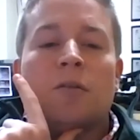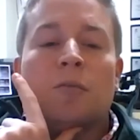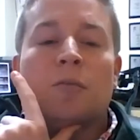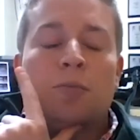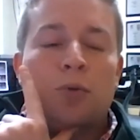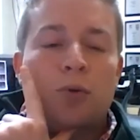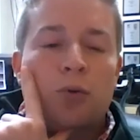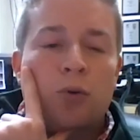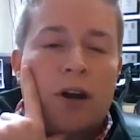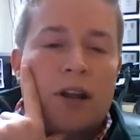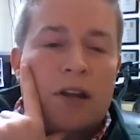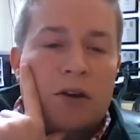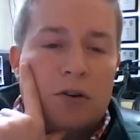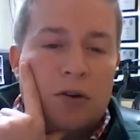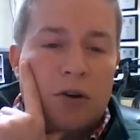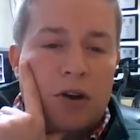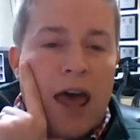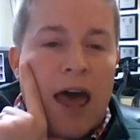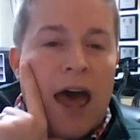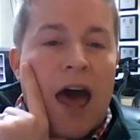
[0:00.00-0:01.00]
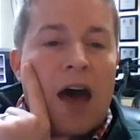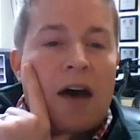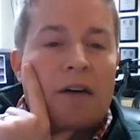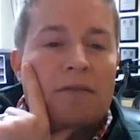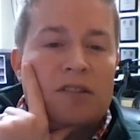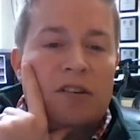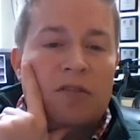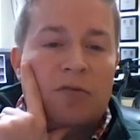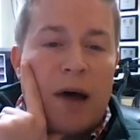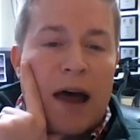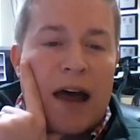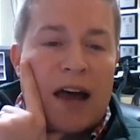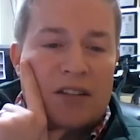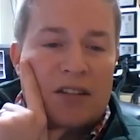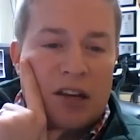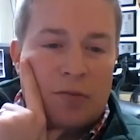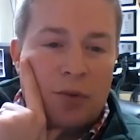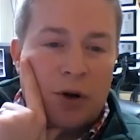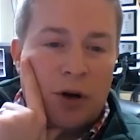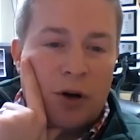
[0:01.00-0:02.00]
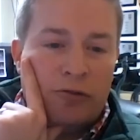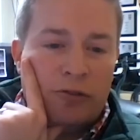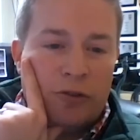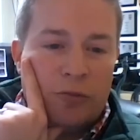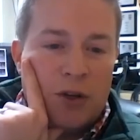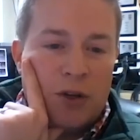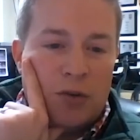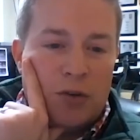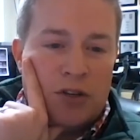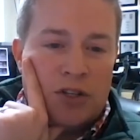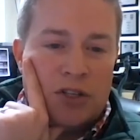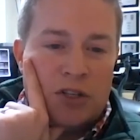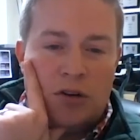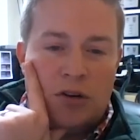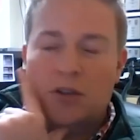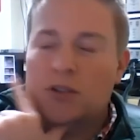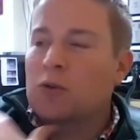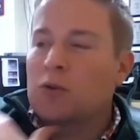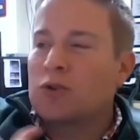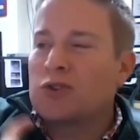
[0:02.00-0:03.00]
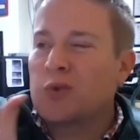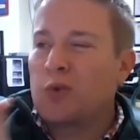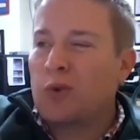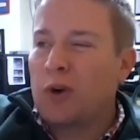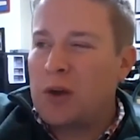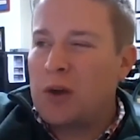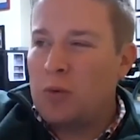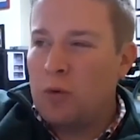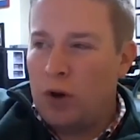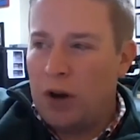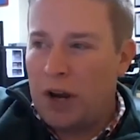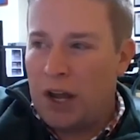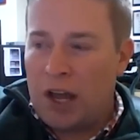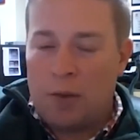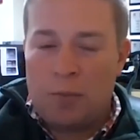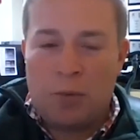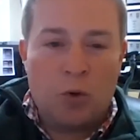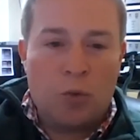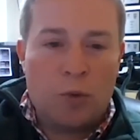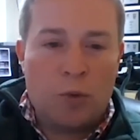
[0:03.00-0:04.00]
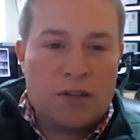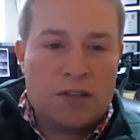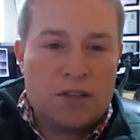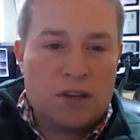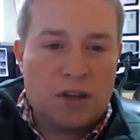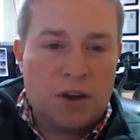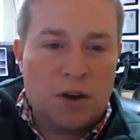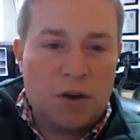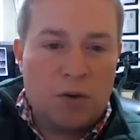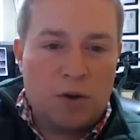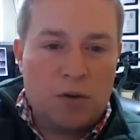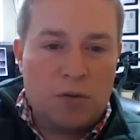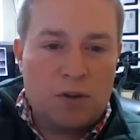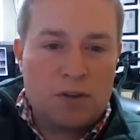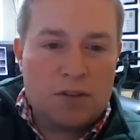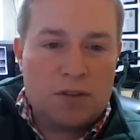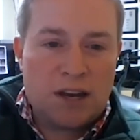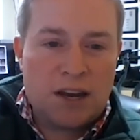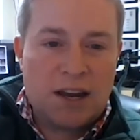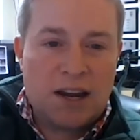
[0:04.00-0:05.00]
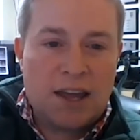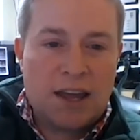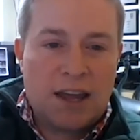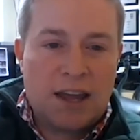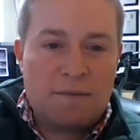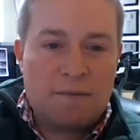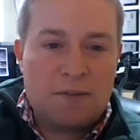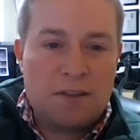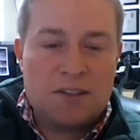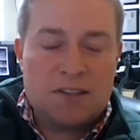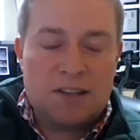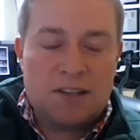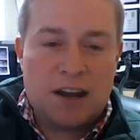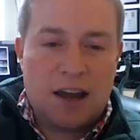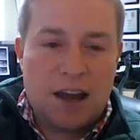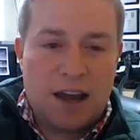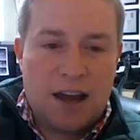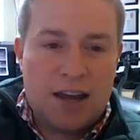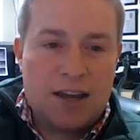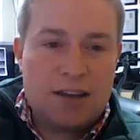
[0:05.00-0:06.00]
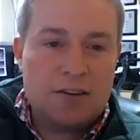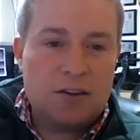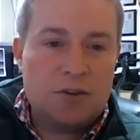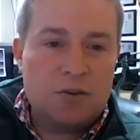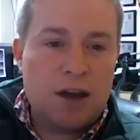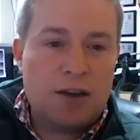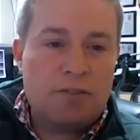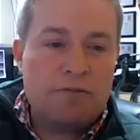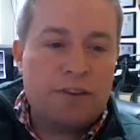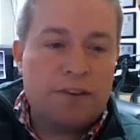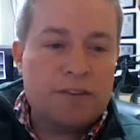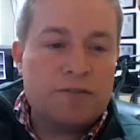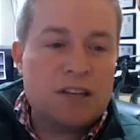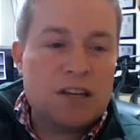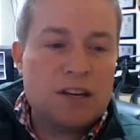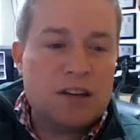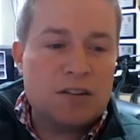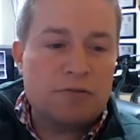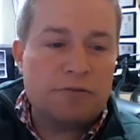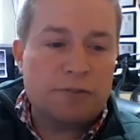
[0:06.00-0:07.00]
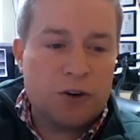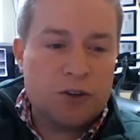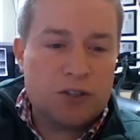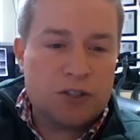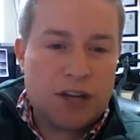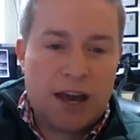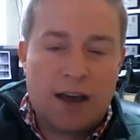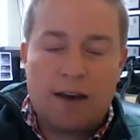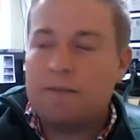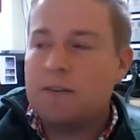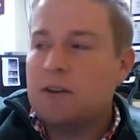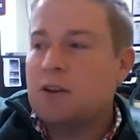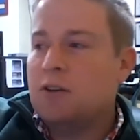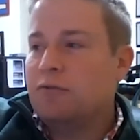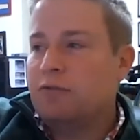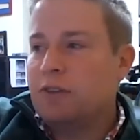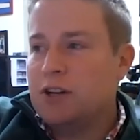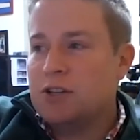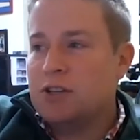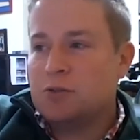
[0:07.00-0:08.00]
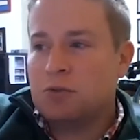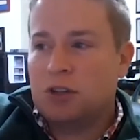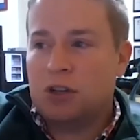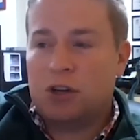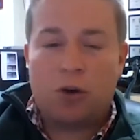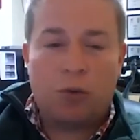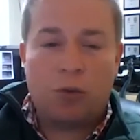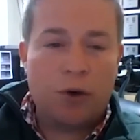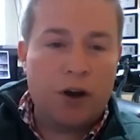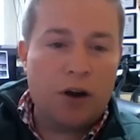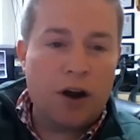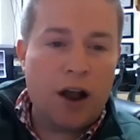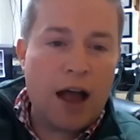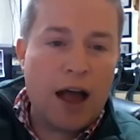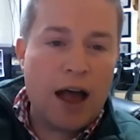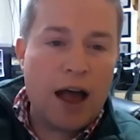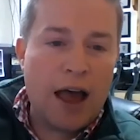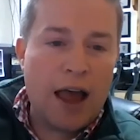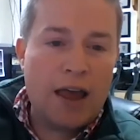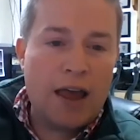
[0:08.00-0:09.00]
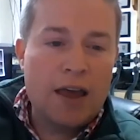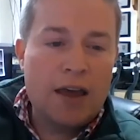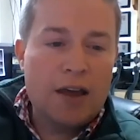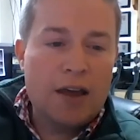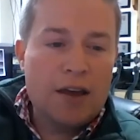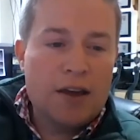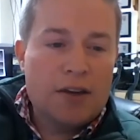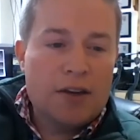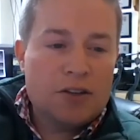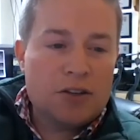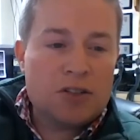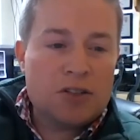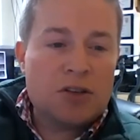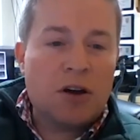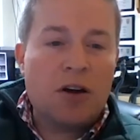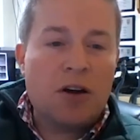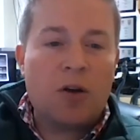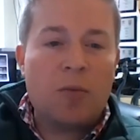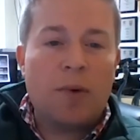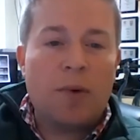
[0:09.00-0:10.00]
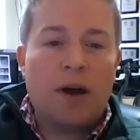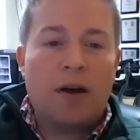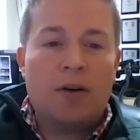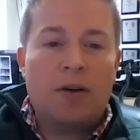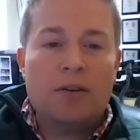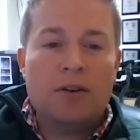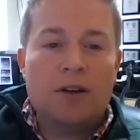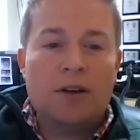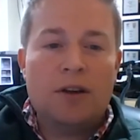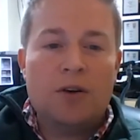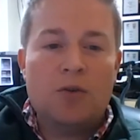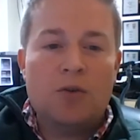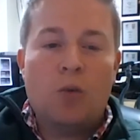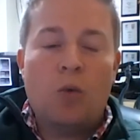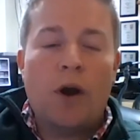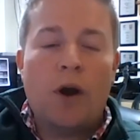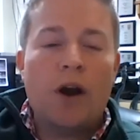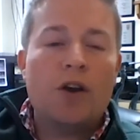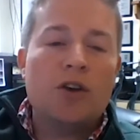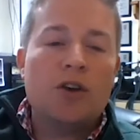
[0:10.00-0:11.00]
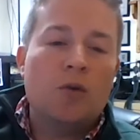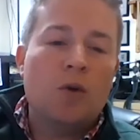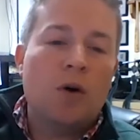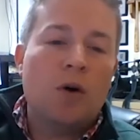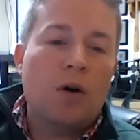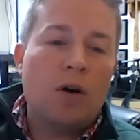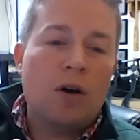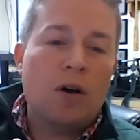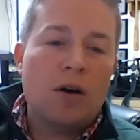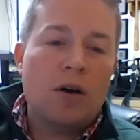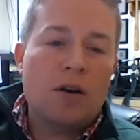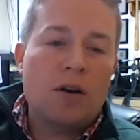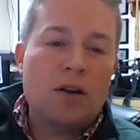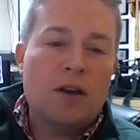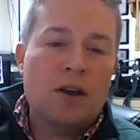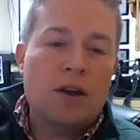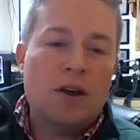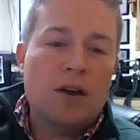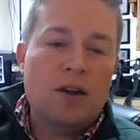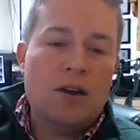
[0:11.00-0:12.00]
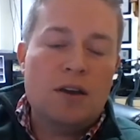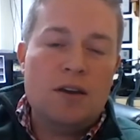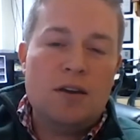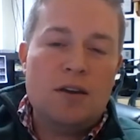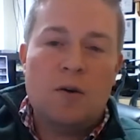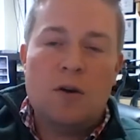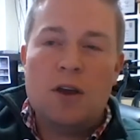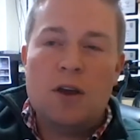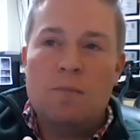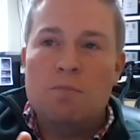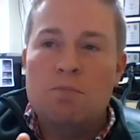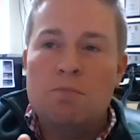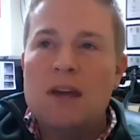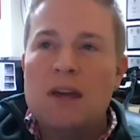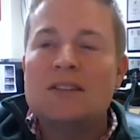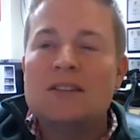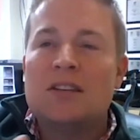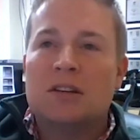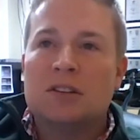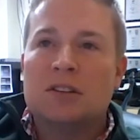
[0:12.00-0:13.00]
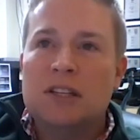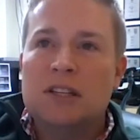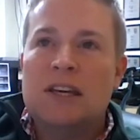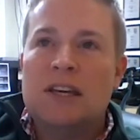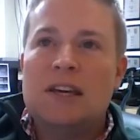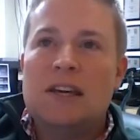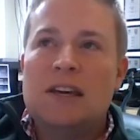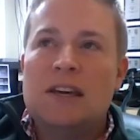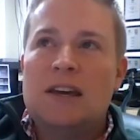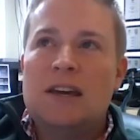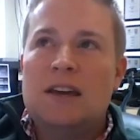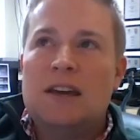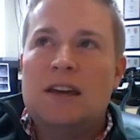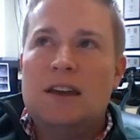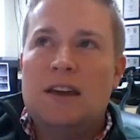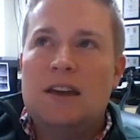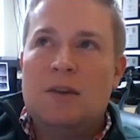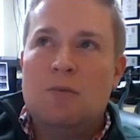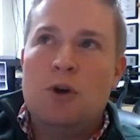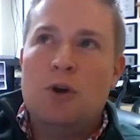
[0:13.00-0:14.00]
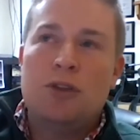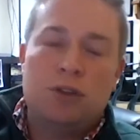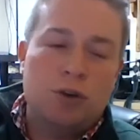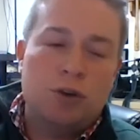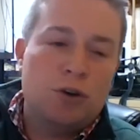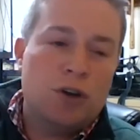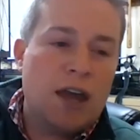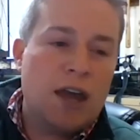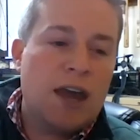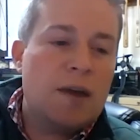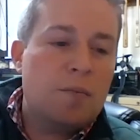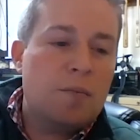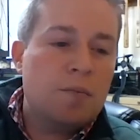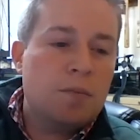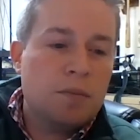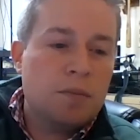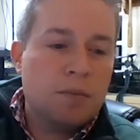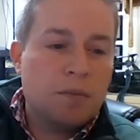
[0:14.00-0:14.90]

some pretty good halves of basketball from you this year. You scored 21 a couple of weeks ago in the second half, and then tonight you had 15 in the first half, and you finished with a career high. Just talk about, you know, where you are, you know, mentally with your game.